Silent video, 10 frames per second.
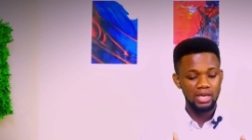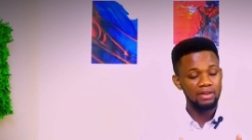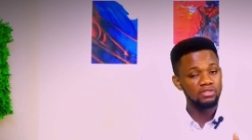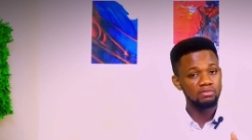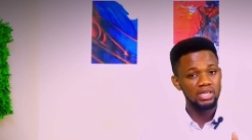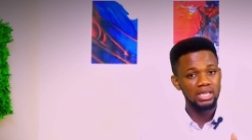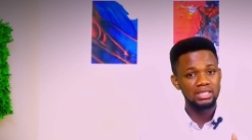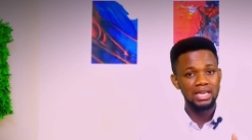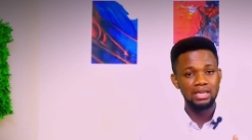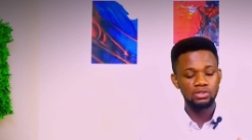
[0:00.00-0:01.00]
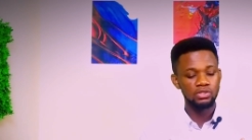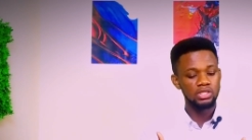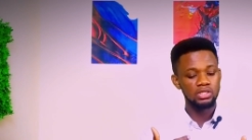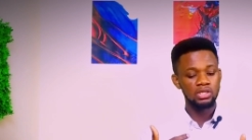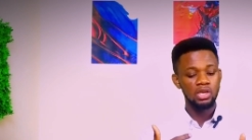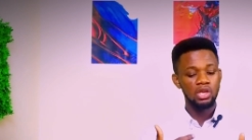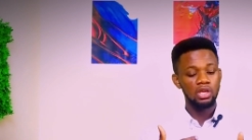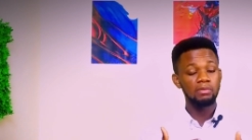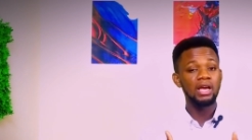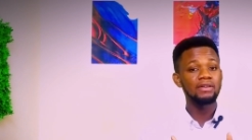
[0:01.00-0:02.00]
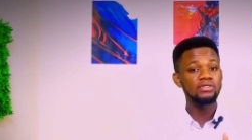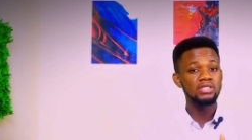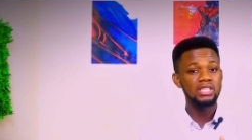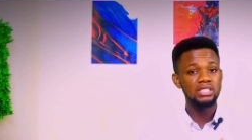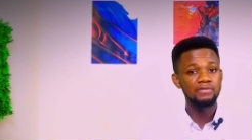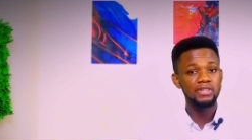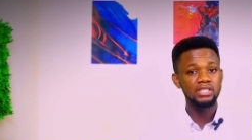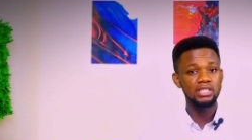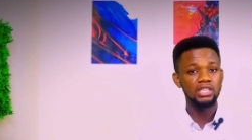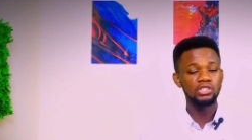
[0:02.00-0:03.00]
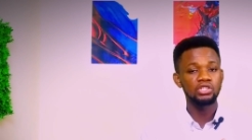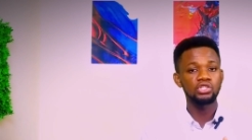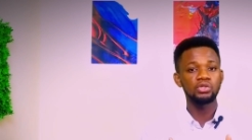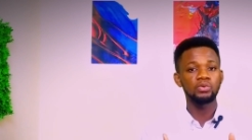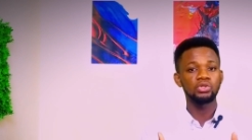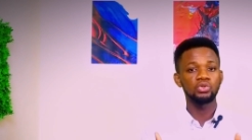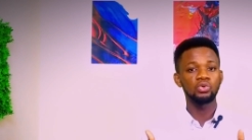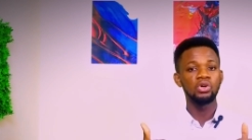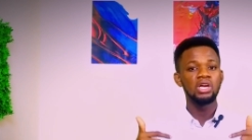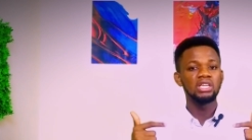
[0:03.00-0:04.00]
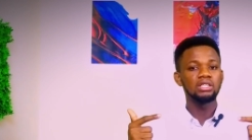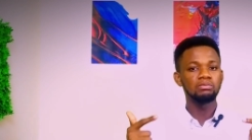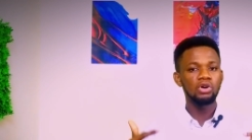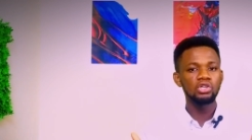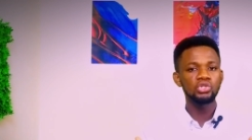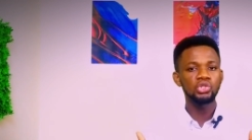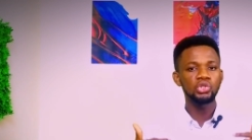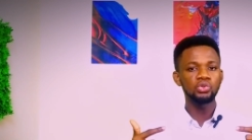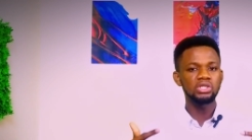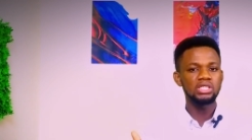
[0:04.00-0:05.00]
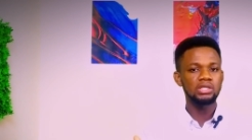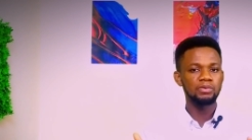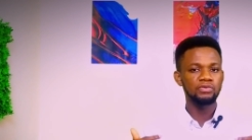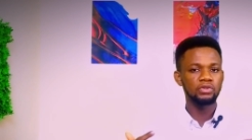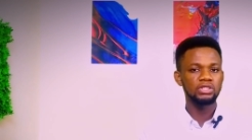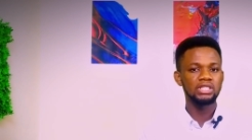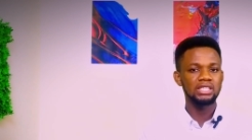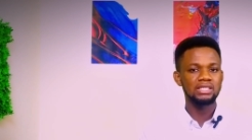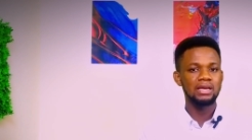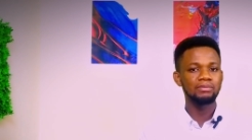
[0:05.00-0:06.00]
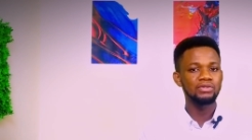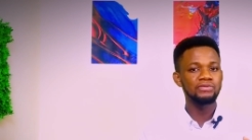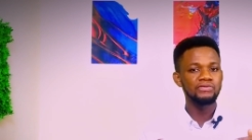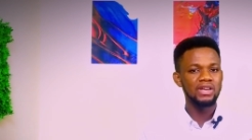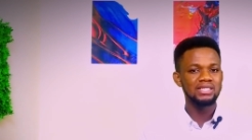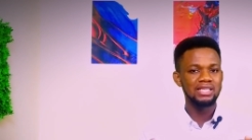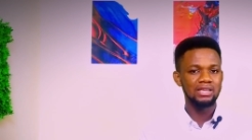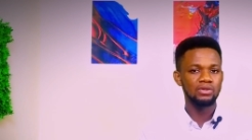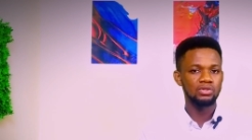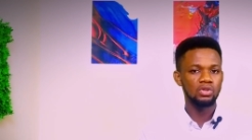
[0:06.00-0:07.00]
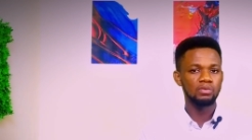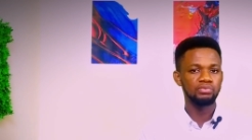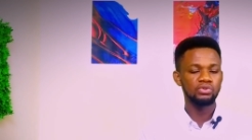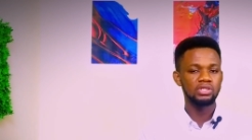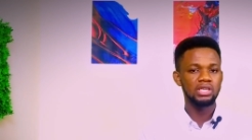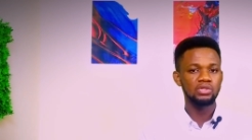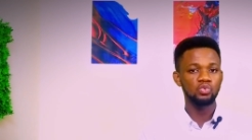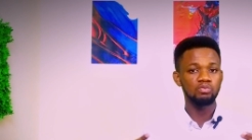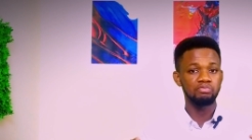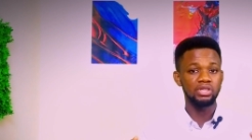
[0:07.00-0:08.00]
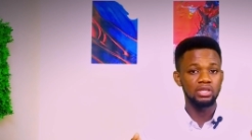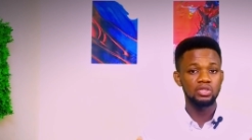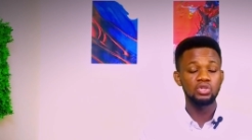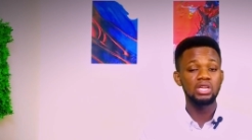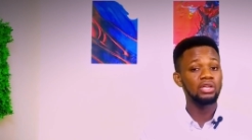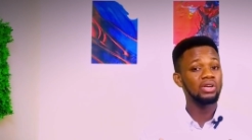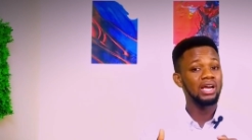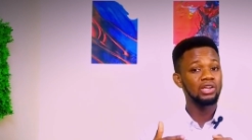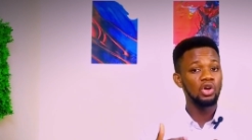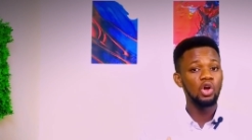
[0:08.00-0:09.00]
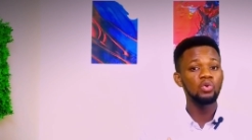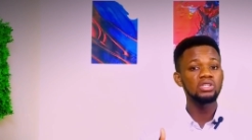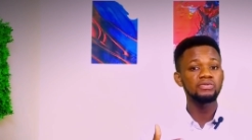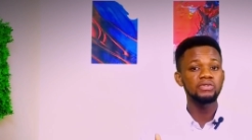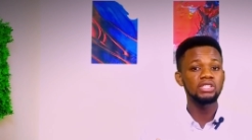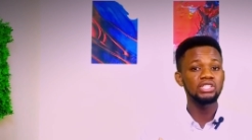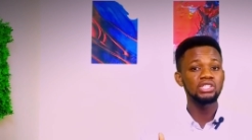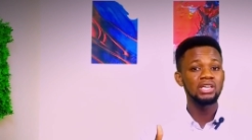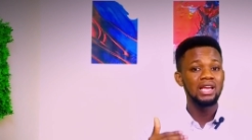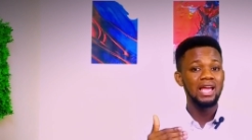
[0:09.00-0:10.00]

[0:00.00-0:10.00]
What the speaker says: You might have to make a diagnosis, you might have to state investigations you will do. The more you do this before the exam, the faster your thought process will be, so that you can always finish